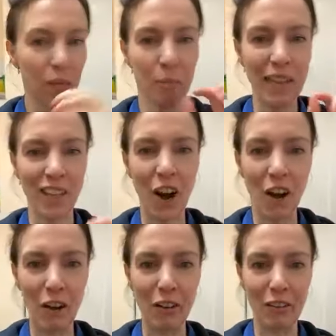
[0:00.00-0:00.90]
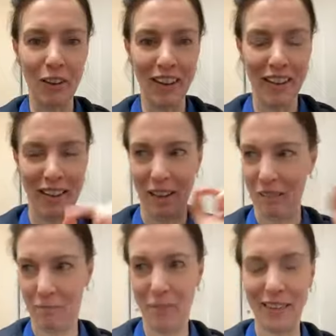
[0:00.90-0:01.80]
because
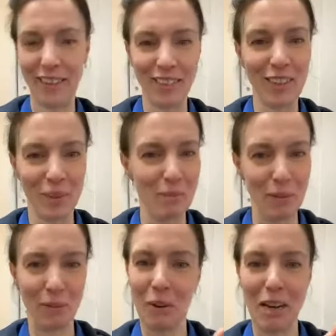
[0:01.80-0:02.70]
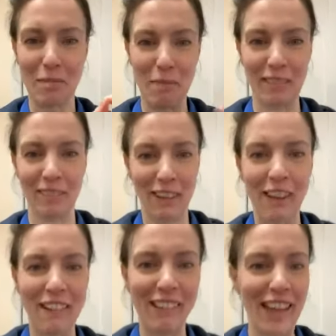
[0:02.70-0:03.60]
I've managed to persuade my
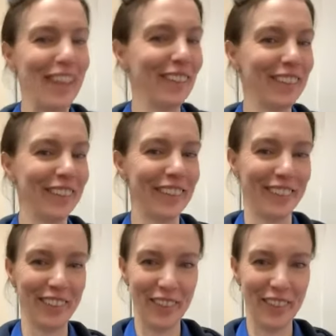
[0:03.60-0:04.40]
star guest